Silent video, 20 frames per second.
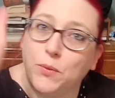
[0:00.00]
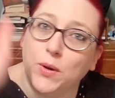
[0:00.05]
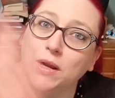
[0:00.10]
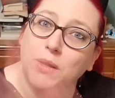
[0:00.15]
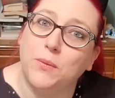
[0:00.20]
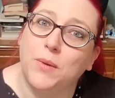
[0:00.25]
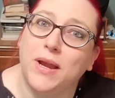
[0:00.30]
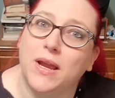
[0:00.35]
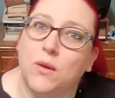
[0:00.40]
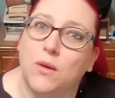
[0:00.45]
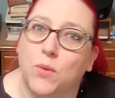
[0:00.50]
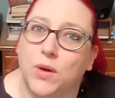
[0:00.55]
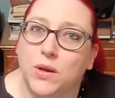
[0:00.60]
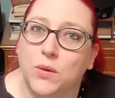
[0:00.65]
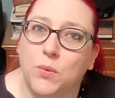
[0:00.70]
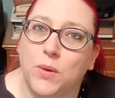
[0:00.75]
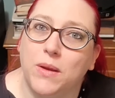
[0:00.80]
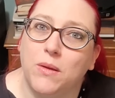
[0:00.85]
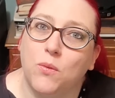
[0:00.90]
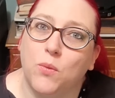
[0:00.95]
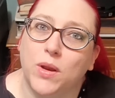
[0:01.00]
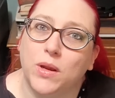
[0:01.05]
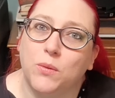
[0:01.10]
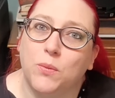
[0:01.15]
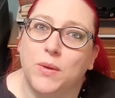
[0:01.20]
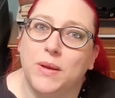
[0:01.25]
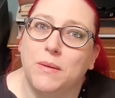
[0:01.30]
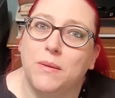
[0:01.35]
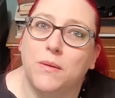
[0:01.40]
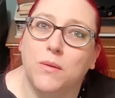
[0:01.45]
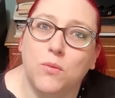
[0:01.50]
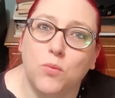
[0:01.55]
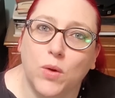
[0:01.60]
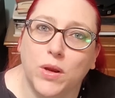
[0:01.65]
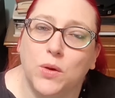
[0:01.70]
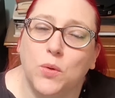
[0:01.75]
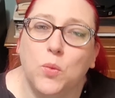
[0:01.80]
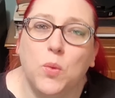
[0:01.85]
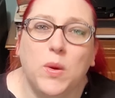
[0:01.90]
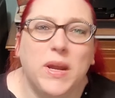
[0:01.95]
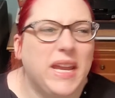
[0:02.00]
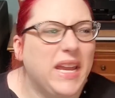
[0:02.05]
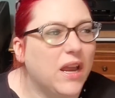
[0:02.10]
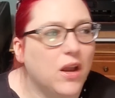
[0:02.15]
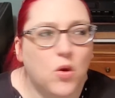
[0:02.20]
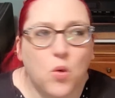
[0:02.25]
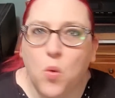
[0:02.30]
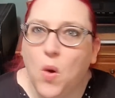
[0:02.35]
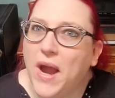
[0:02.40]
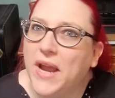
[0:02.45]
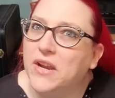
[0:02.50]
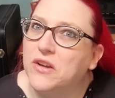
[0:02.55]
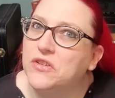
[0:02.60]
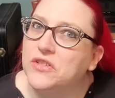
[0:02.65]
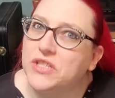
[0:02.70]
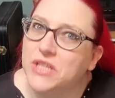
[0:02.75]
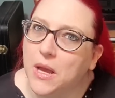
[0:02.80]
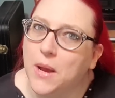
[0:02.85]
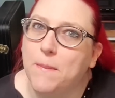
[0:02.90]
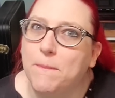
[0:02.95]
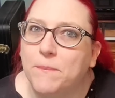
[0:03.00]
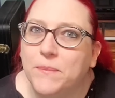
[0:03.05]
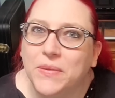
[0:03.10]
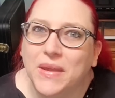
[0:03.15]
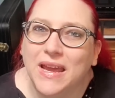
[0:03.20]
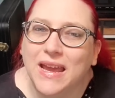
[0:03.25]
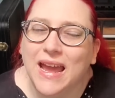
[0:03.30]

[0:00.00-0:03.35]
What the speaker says: Where do we acquire some?